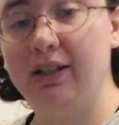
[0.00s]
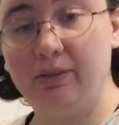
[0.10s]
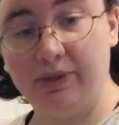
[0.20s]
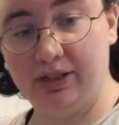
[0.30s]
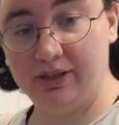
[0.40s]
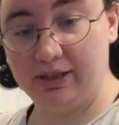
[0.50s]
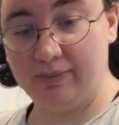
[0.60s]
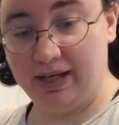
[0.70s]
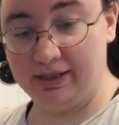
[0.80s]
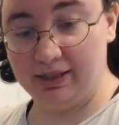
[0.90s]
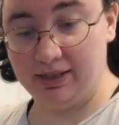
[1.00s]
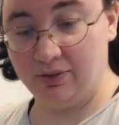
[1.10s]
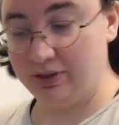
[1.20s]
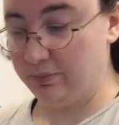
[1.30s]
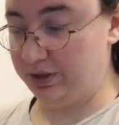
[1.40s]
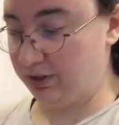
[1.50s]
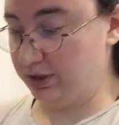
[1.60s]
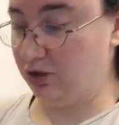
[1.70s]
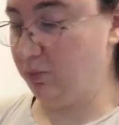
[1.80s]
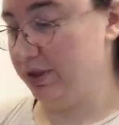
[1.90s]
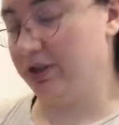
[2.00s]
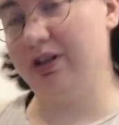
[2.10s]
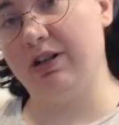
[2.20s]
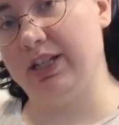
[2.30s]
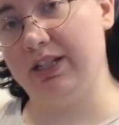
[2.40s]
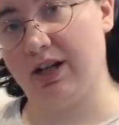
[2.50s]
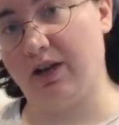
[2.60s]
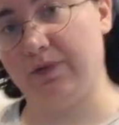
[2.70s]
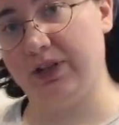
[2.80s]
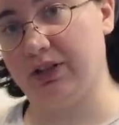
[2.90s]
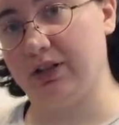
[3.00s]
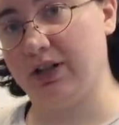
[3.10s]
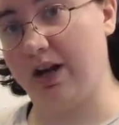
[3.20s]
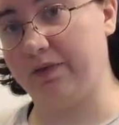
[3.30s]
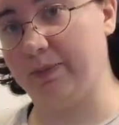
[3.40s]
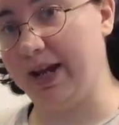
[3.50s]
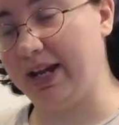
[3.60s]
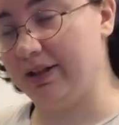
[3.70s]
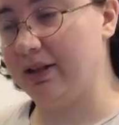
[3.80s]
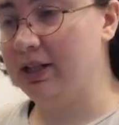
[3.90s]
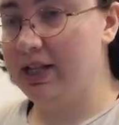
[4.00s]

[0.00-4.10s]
because it makes it so that when you're scooping your cookies off your pan,